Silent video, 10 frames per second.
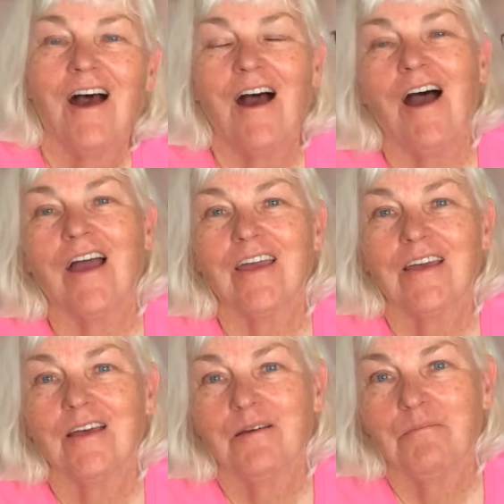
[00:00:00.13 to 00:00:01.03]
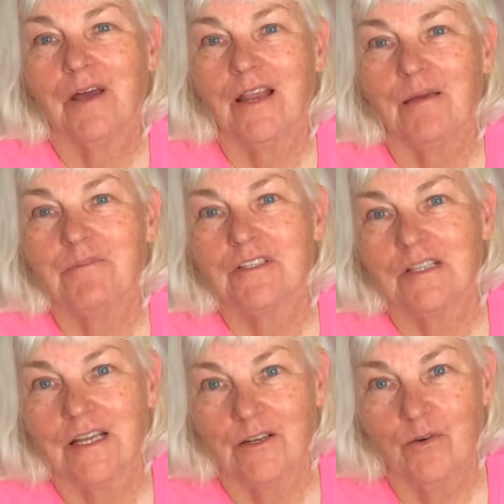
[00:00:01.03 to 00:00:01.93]
Hi, my name is
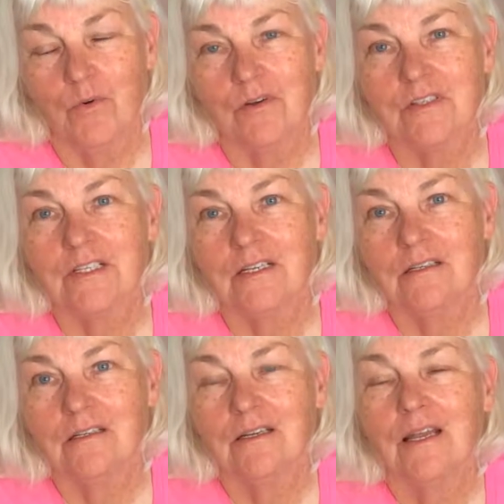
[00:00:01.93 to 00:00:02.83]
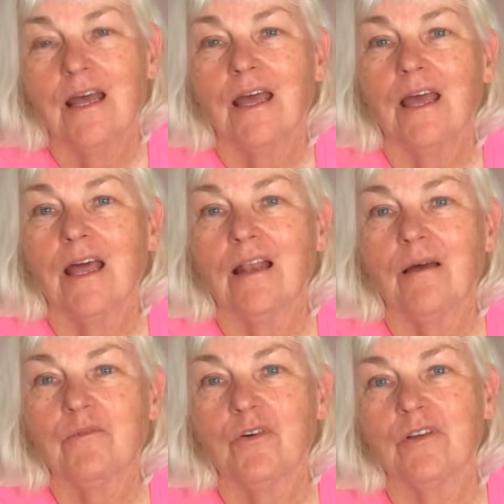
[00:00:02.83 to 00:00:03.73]
Linda Wilson, and
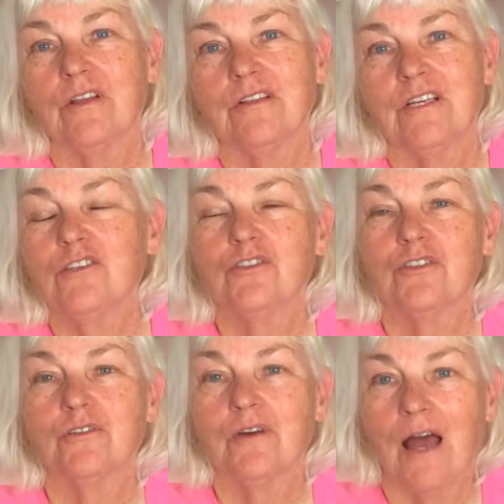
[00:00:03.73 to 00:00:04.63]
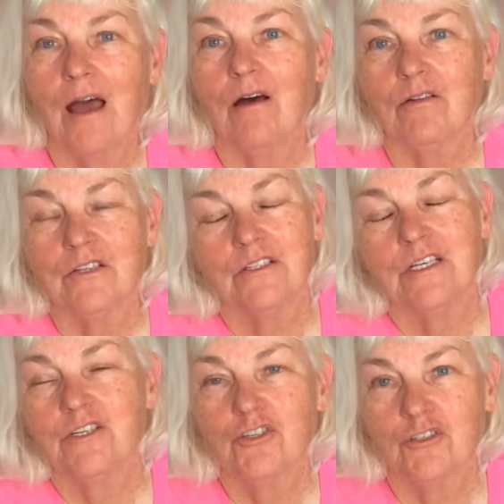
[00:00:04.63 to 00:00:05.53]
I'm going to teach you how to
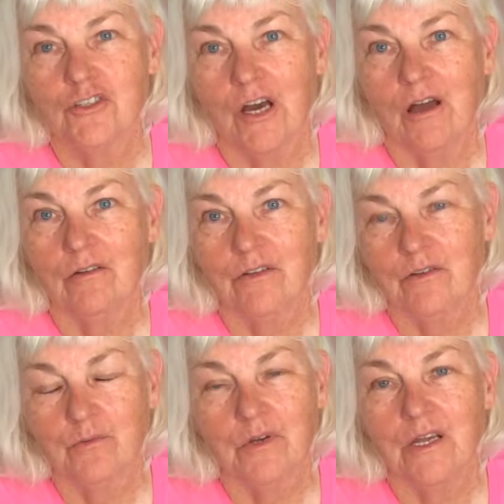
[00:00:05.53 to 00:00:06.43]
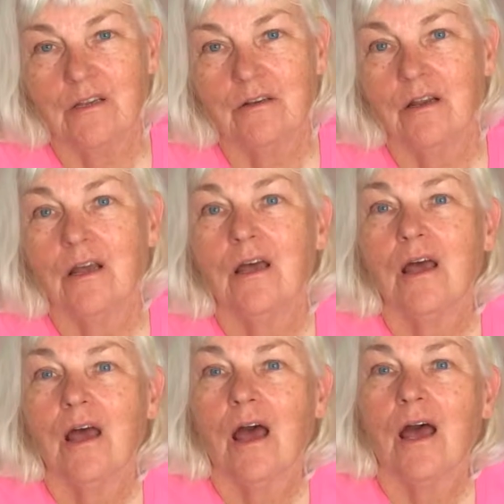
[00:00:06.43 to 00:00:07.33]
teach a child to read
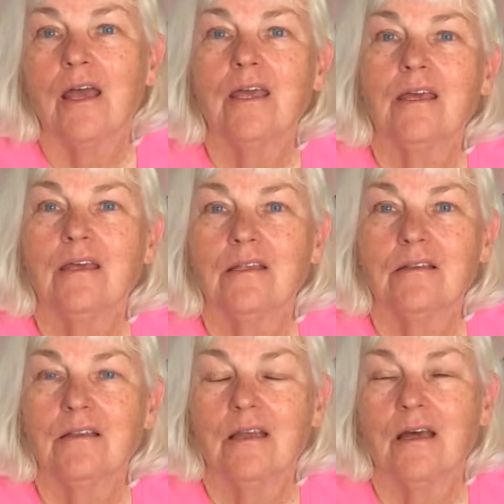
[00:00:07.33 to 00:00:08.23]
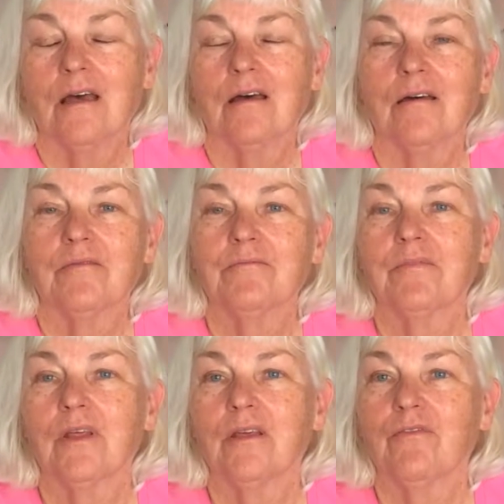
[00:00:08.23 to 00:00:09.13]
in
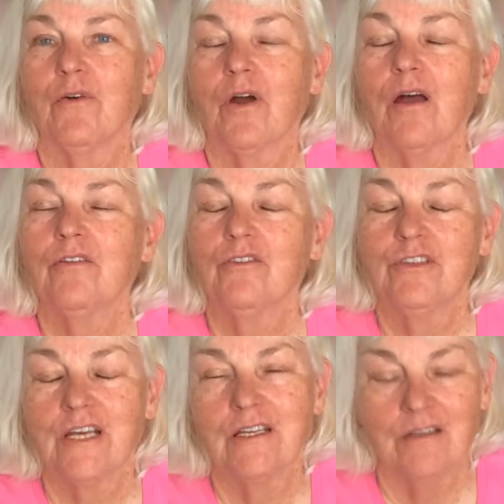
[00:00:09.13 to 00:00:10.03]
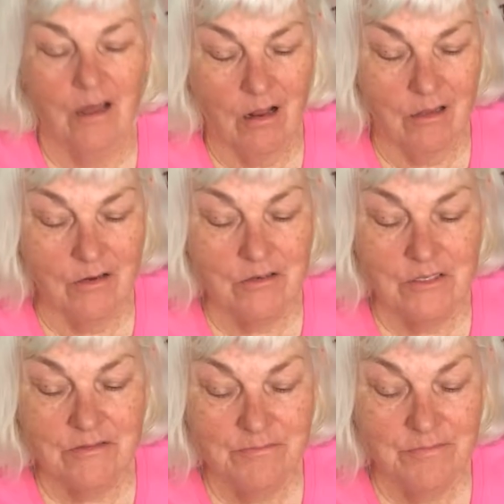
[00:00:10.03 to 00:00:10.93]
for under
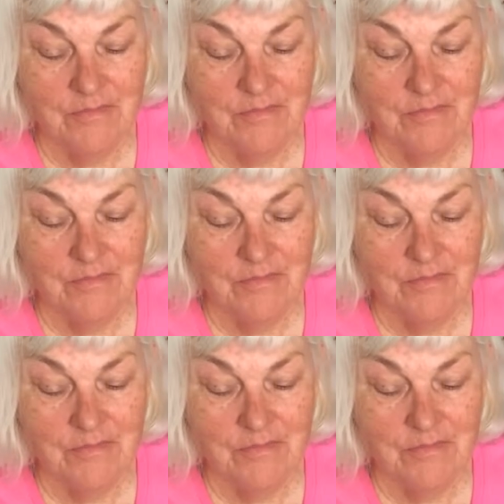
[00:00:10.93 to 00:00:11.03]
$10.